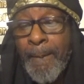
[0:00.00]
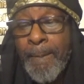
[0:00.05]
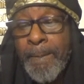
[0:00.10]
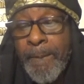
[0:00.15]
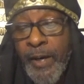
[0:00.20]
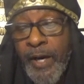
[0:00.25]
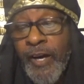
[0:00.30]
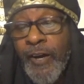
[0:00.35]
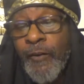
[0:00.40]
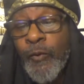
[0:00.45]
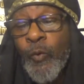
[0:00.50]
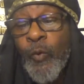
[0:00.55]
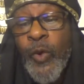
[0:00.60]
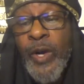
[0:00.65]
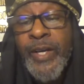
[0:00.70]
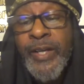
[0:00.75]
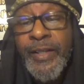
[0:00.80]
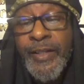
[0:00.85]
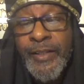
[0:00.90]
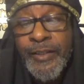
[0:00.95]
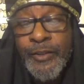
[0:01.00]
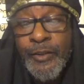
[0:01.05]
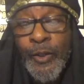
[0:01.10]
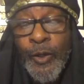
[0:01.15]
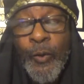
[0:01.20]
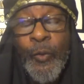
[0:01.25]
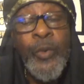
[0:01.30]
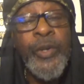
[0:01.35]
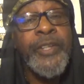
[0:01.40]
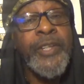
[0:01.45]
bear witness
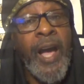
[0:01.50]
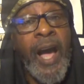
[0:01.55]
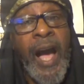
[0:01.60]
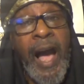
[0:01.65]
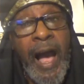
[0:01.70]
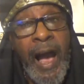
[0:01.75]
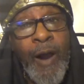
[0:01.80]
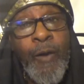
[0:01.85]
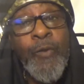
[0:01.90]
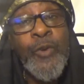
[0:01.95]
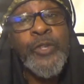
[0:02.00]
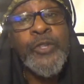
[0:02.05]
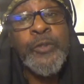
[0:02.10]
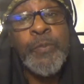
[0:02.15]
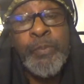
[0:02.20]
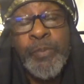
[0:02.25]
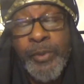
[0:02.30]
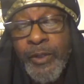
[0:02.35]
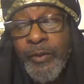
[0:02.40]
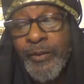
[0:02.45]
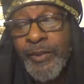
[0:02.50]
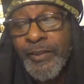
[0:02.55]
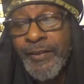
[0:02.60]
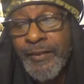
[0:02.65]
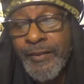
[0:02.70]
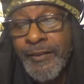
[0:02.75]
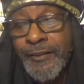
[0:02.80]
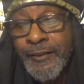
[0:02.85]
with our spirit